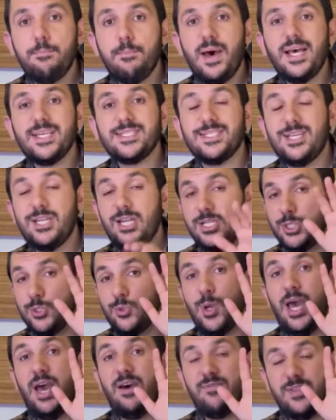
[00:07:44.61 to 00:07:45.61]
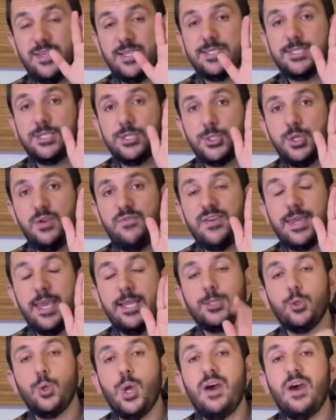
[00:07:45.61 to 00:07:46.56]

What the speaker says: master and you have this certificate,